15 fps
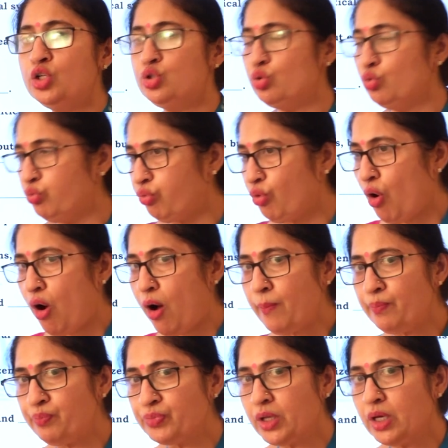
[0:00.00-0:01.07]
to
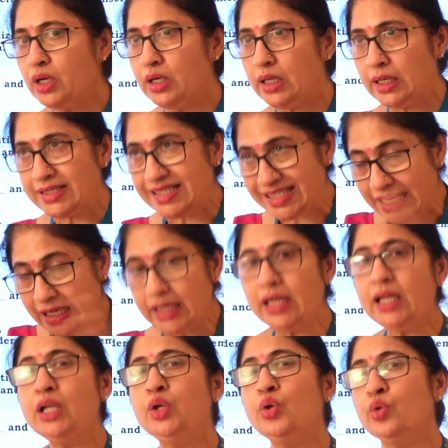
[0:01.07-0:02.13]
form a
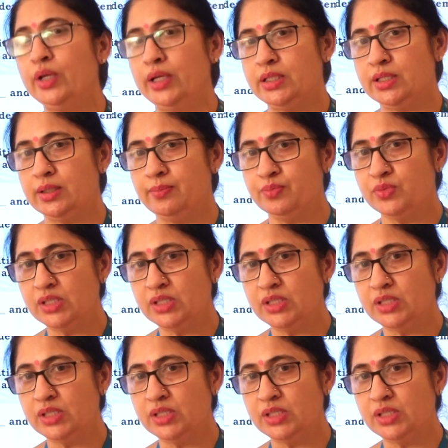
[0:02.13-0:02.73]
single unit,